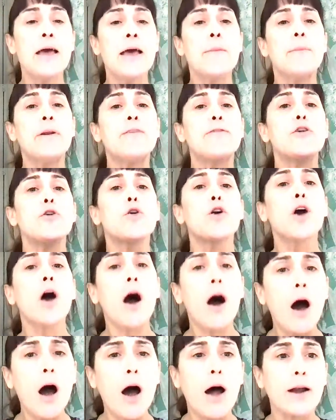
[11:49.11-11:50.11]
But if you
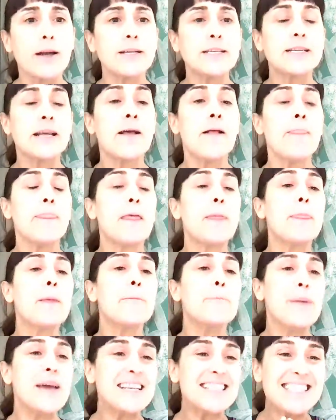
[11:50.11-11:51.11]
can't, then the
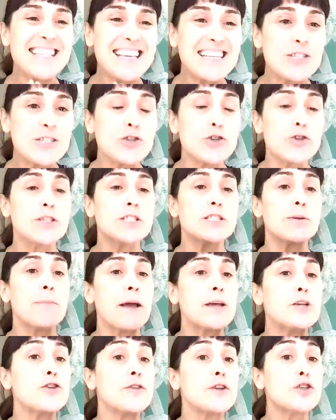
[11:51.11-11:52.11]
best thing to do is to
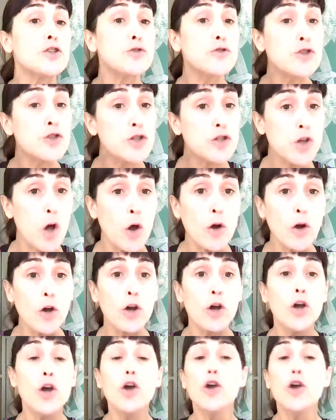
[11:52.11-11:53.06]
make sure that you soak